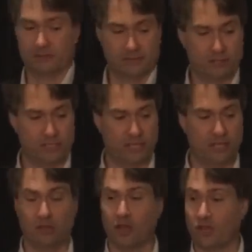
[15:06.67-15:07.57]
They'll sell
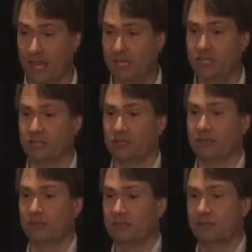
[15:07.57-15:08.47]
your location.
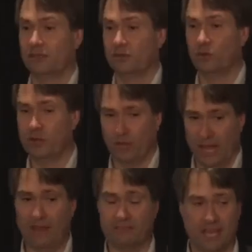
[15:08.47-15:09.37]
We will
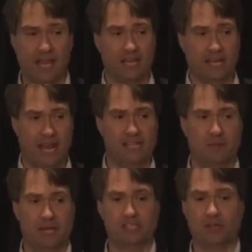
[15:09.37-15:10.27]
have targeted ads
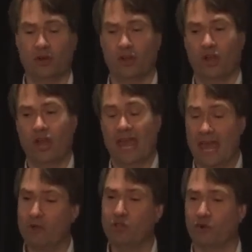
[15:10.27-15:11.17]
based on
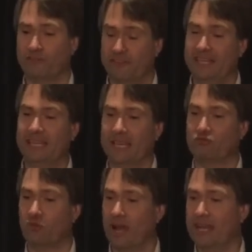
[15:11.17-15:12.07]
how you're feeling
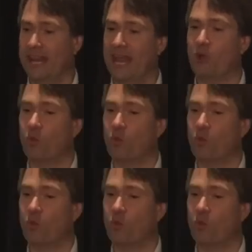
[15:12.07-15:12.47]
right now,